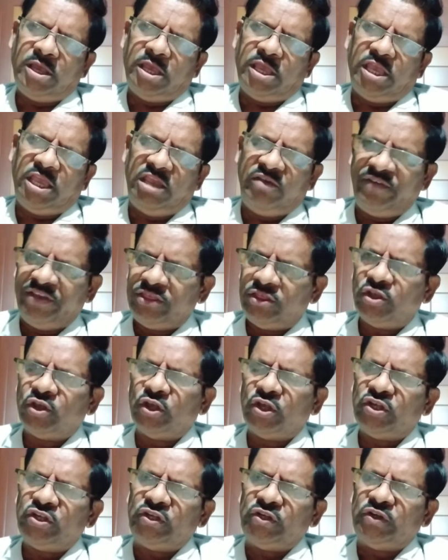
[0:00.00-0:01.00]
Even
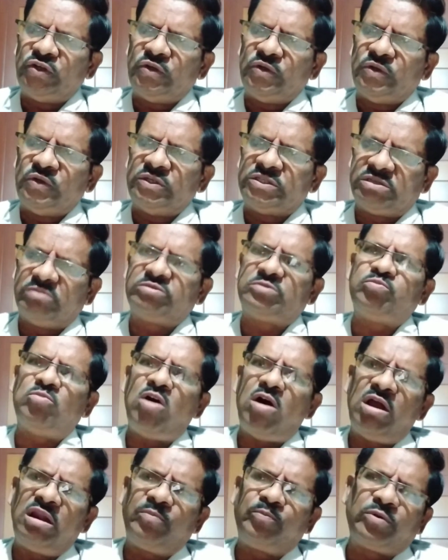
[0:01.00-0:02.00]
though some
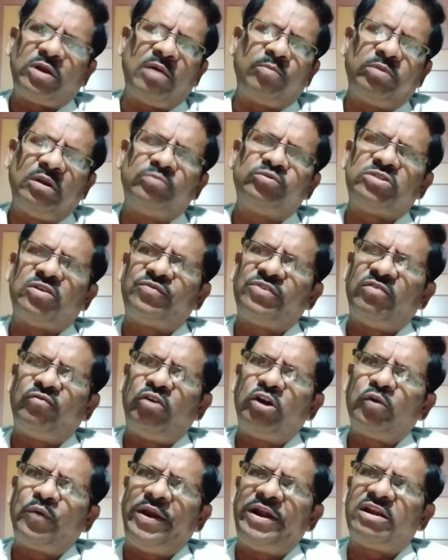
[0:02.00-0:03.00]
small problems of the
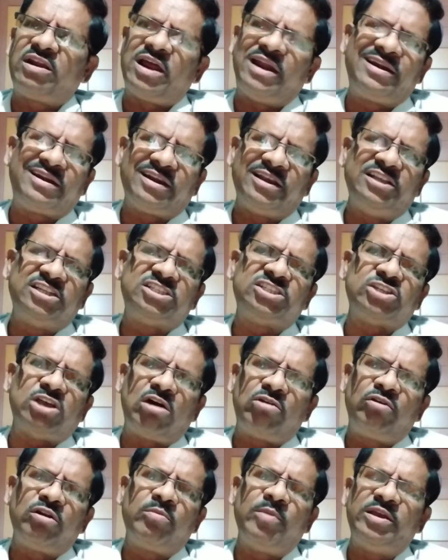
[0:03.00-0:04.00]
worldwide countries
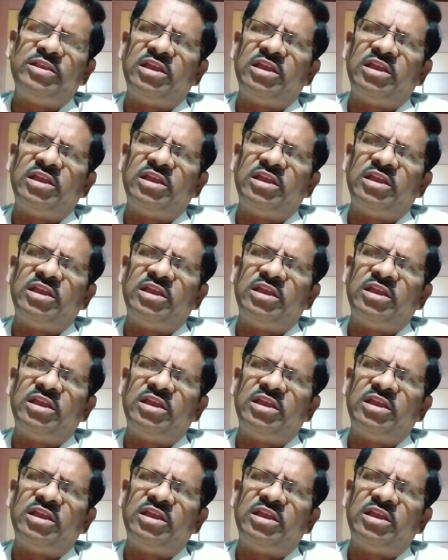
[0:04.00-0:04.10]
solved by the